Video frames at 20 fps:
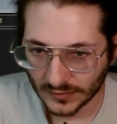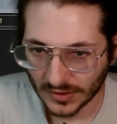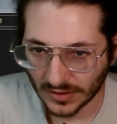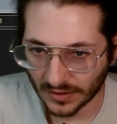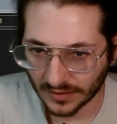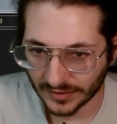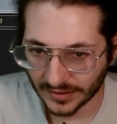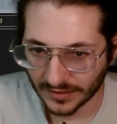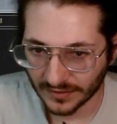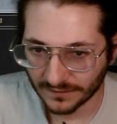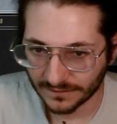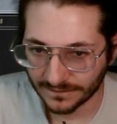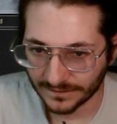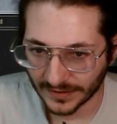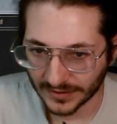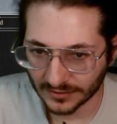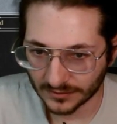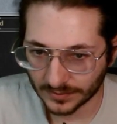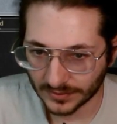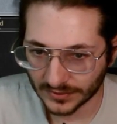Are they going to
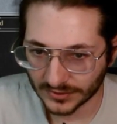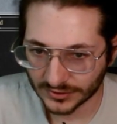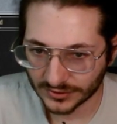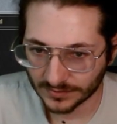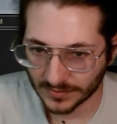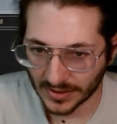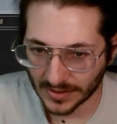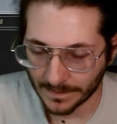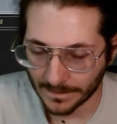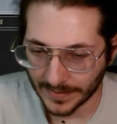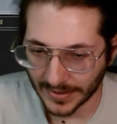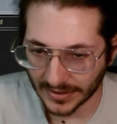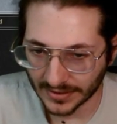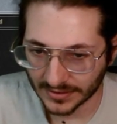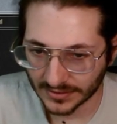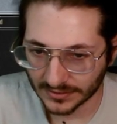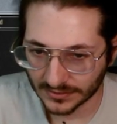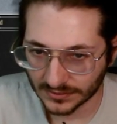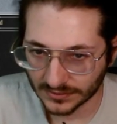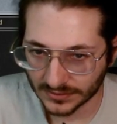fatal push my
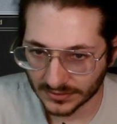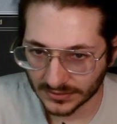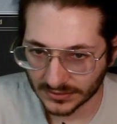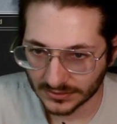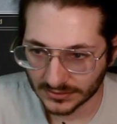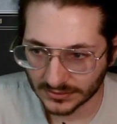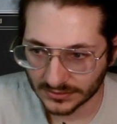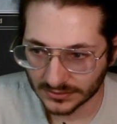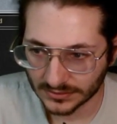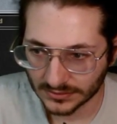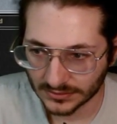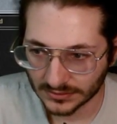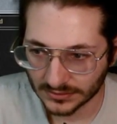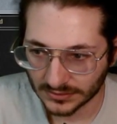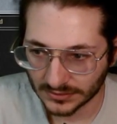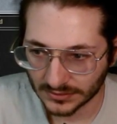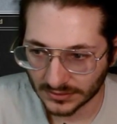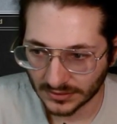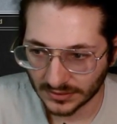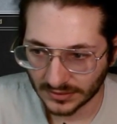Bandit Lord?
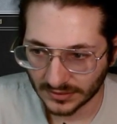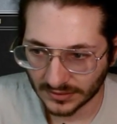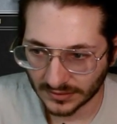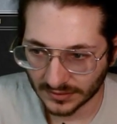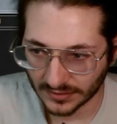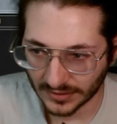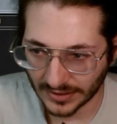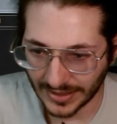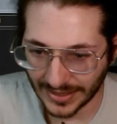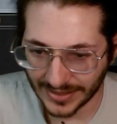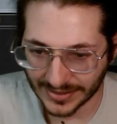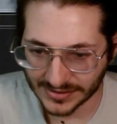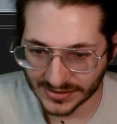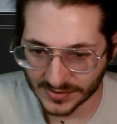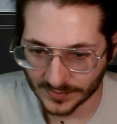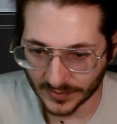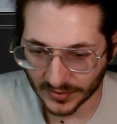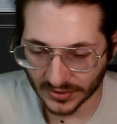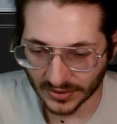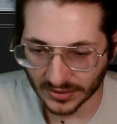Or
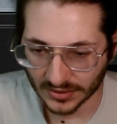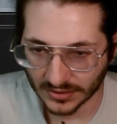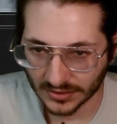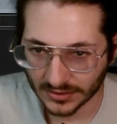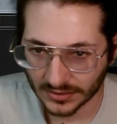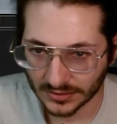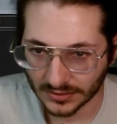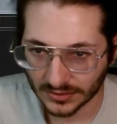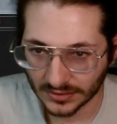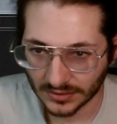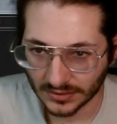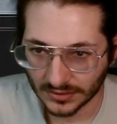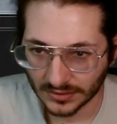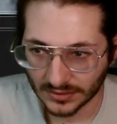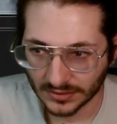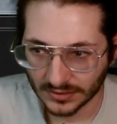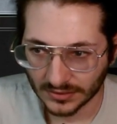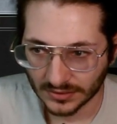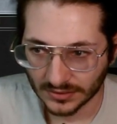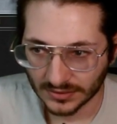Esper?
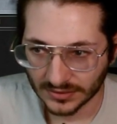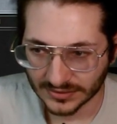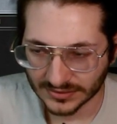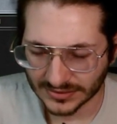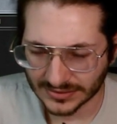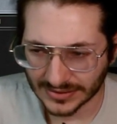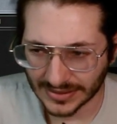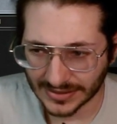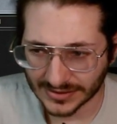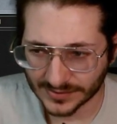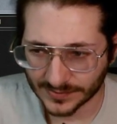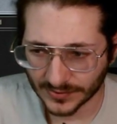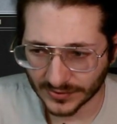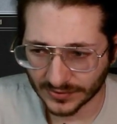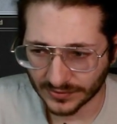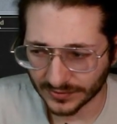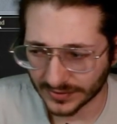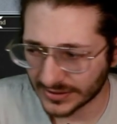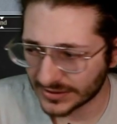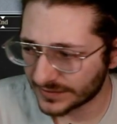Is this Esper
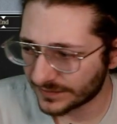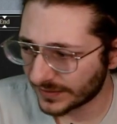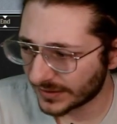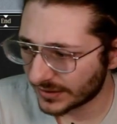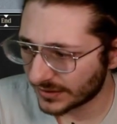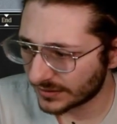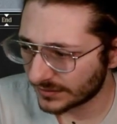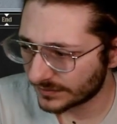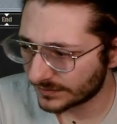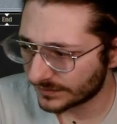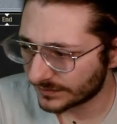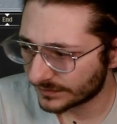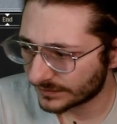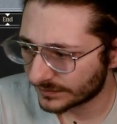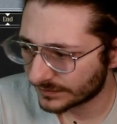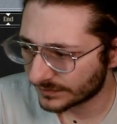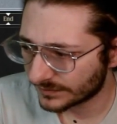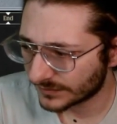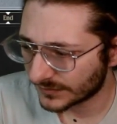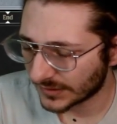Greasefang?
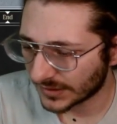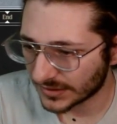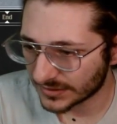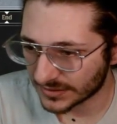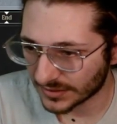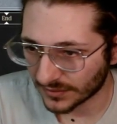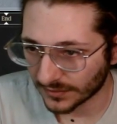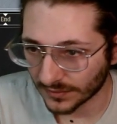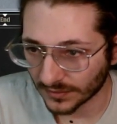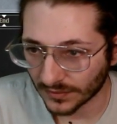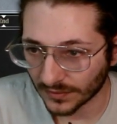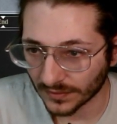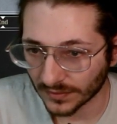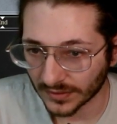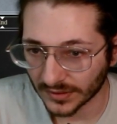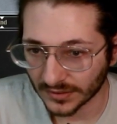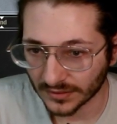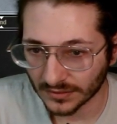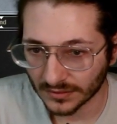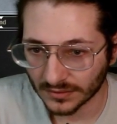How's it going,
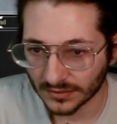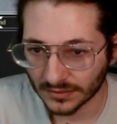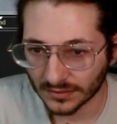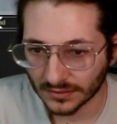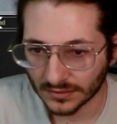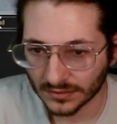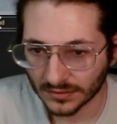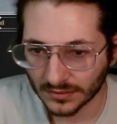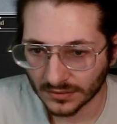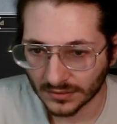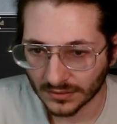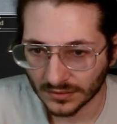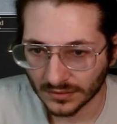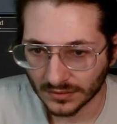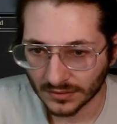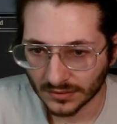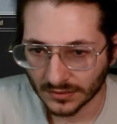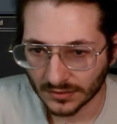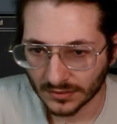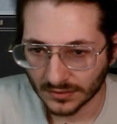Corey?
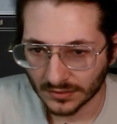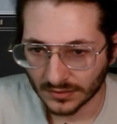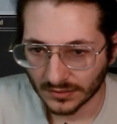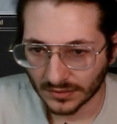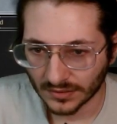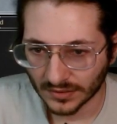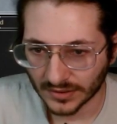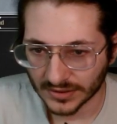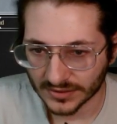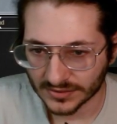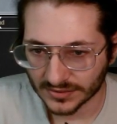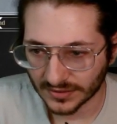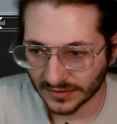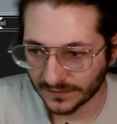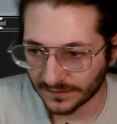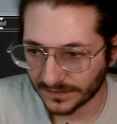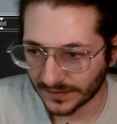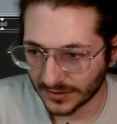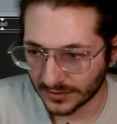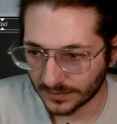Alright, so they
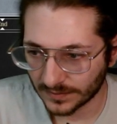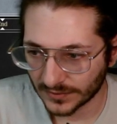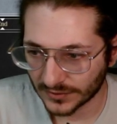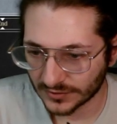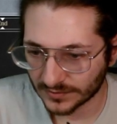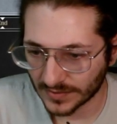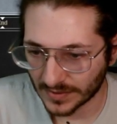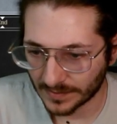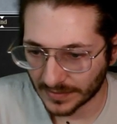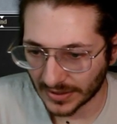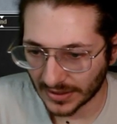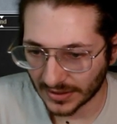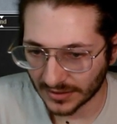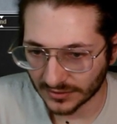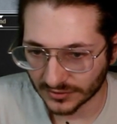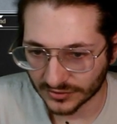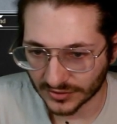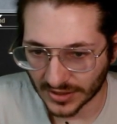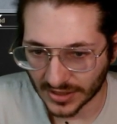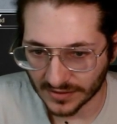fatal push my
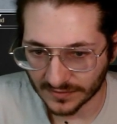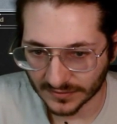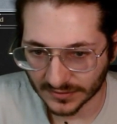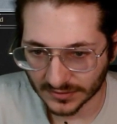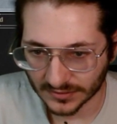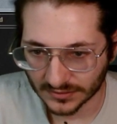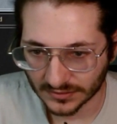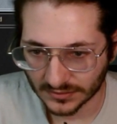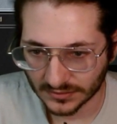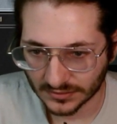pile driver.